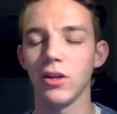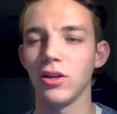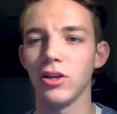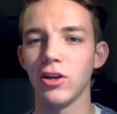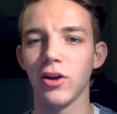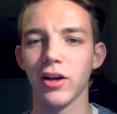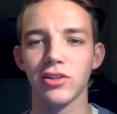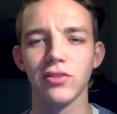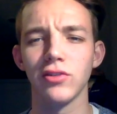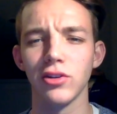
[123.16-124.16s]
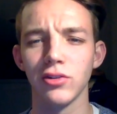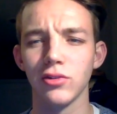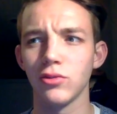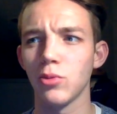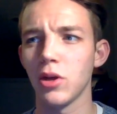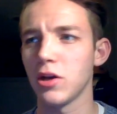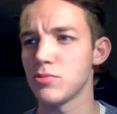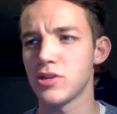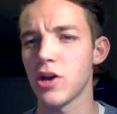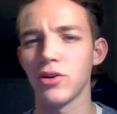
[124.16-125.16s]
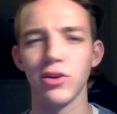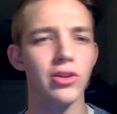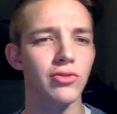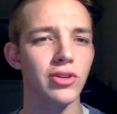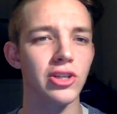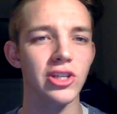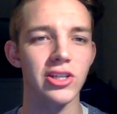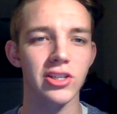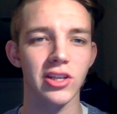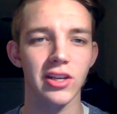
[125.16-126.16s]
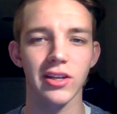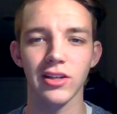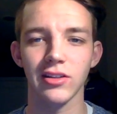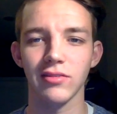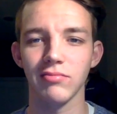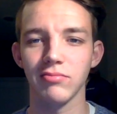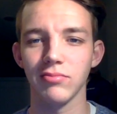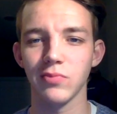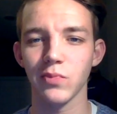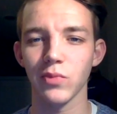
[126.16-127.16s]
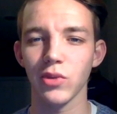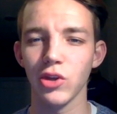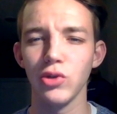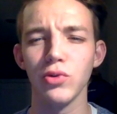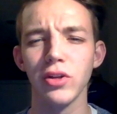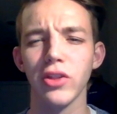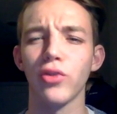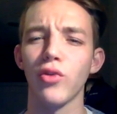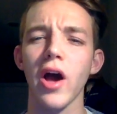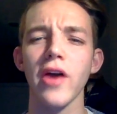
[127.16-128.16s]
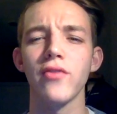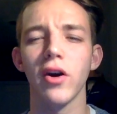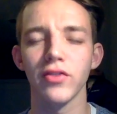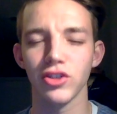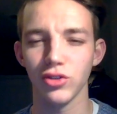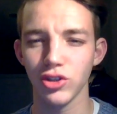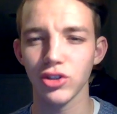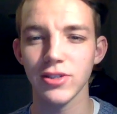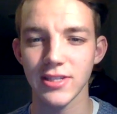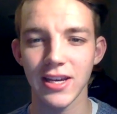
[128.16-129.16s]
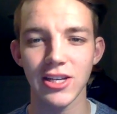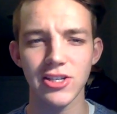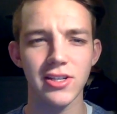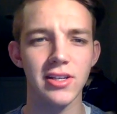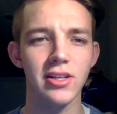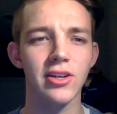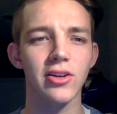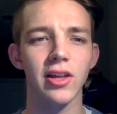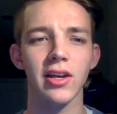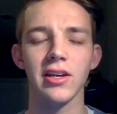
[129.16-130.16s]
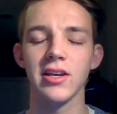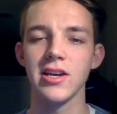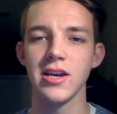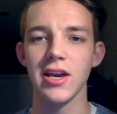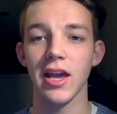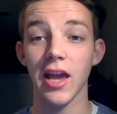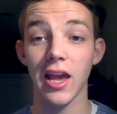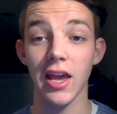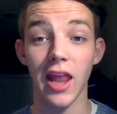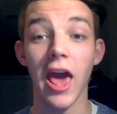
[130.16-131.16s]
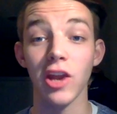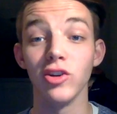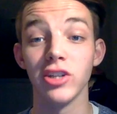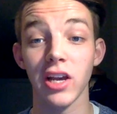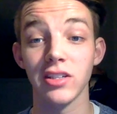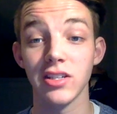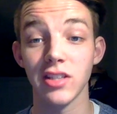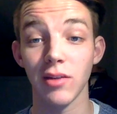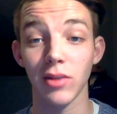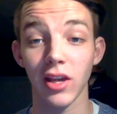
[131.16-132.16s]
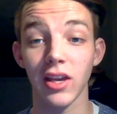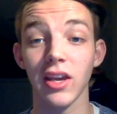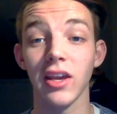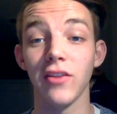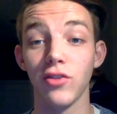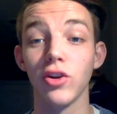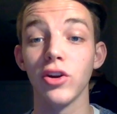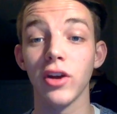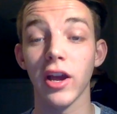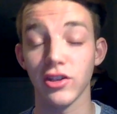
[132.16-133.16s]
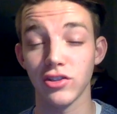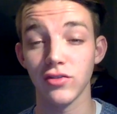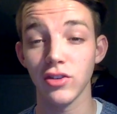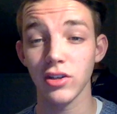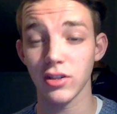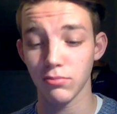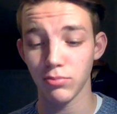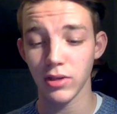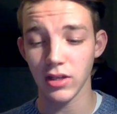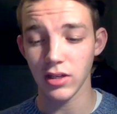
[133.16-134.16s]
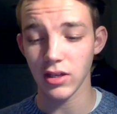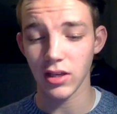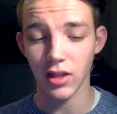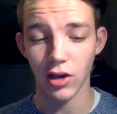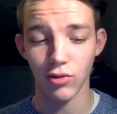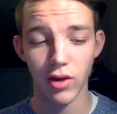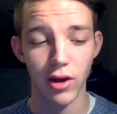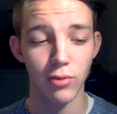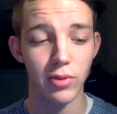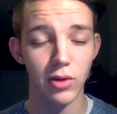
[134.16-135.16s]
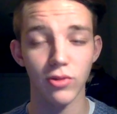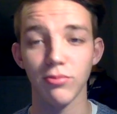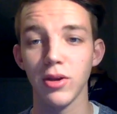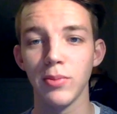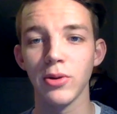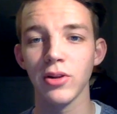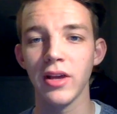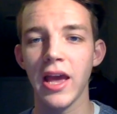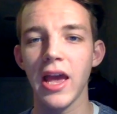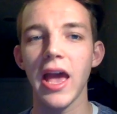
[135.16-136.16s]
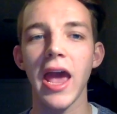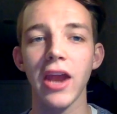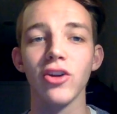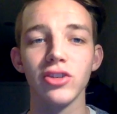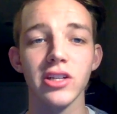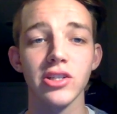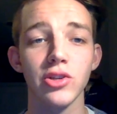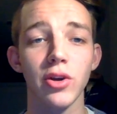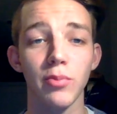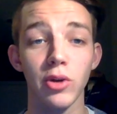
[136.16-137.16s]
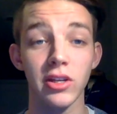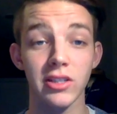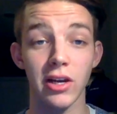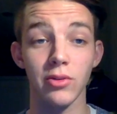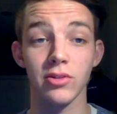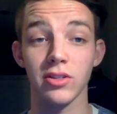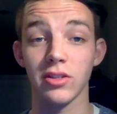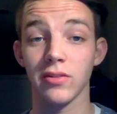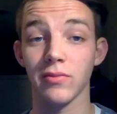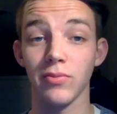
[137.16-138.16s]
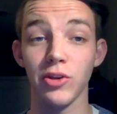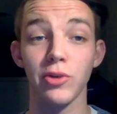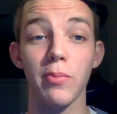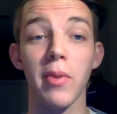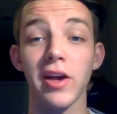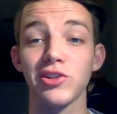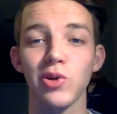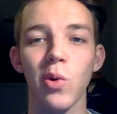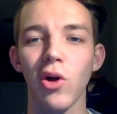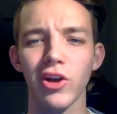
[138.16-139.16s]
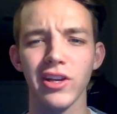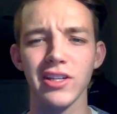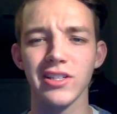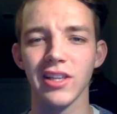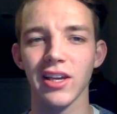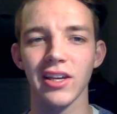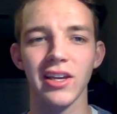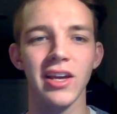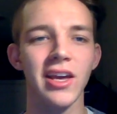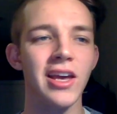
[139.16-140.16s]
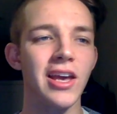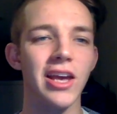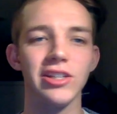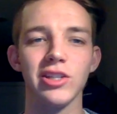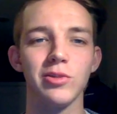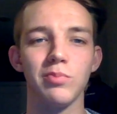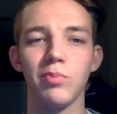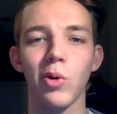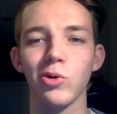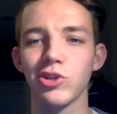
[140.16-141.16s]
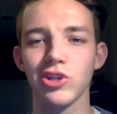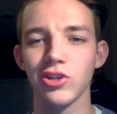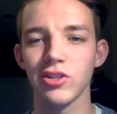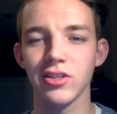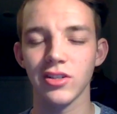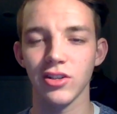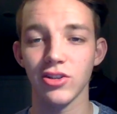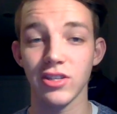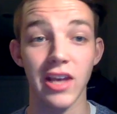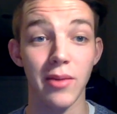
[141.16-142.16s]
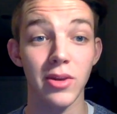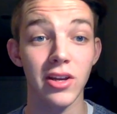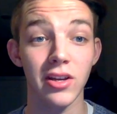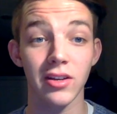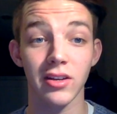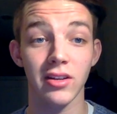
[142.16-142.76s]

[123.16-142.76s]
you know, extrovert when it comes down to it, it's really just like you really thrive off social attention you know like it energizes them like if you're extrovert being in that crowd being with people energizes you it brings out your best qualities and like it just bolsters your stamina and